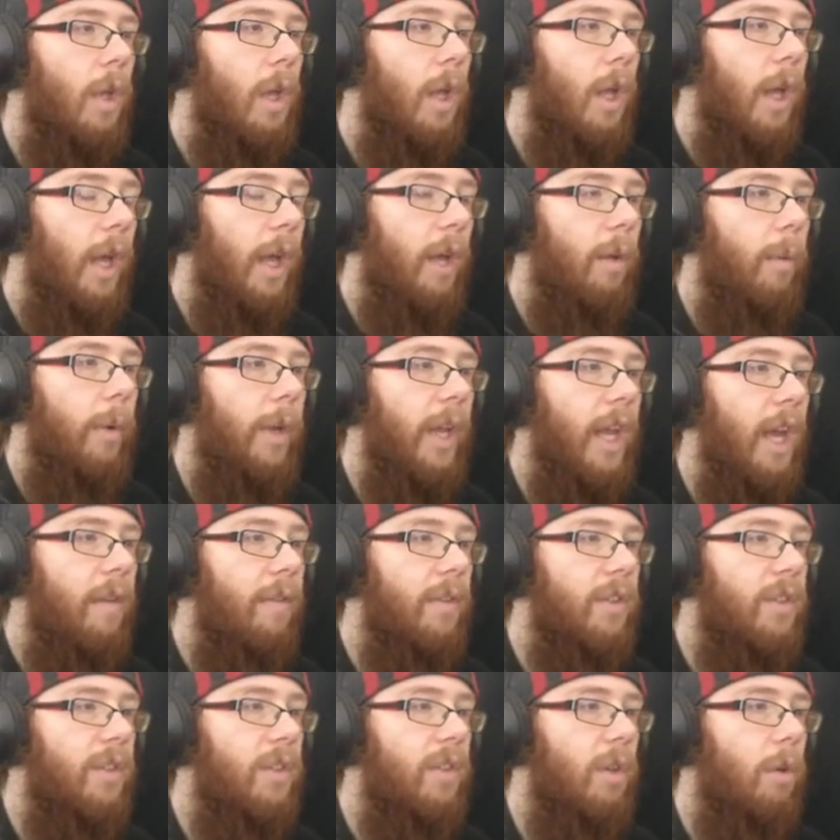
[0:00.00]
And we have a
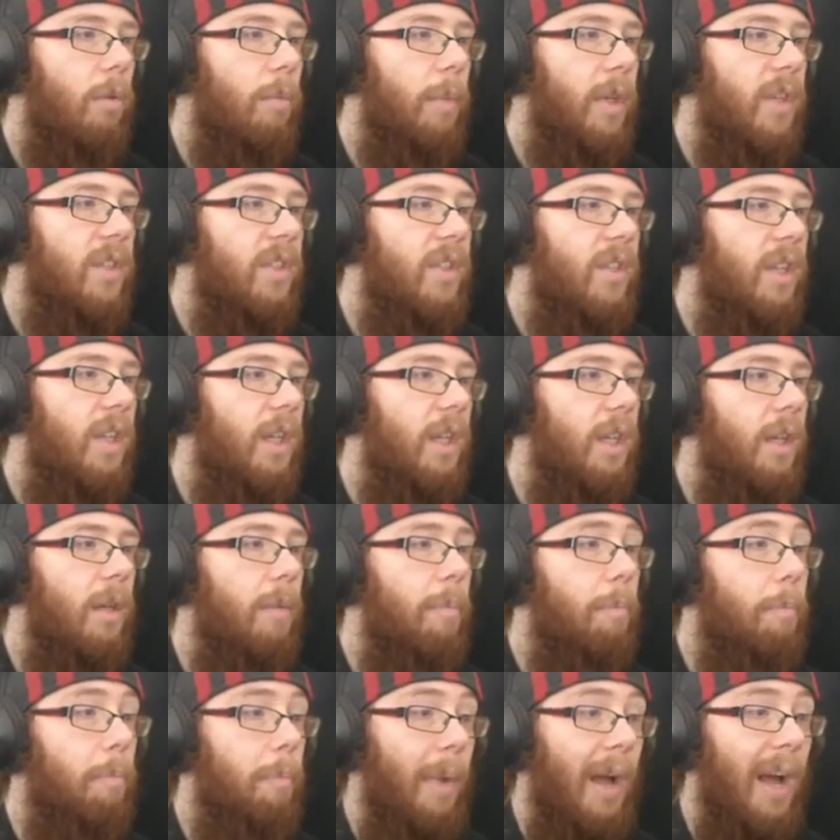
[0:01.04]
stonemason. He
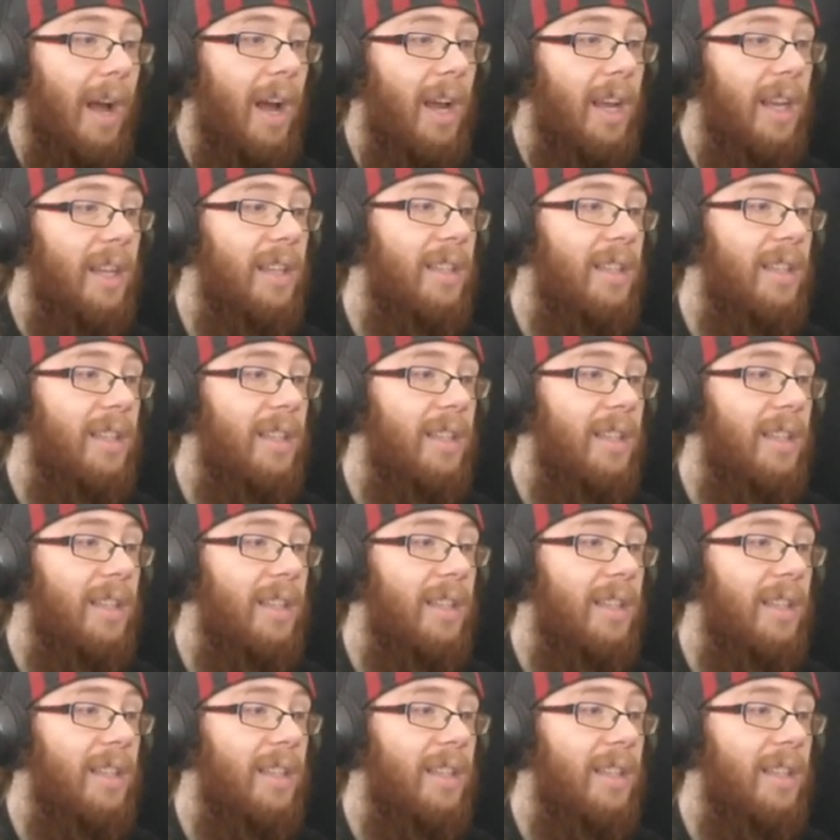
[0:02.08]
buys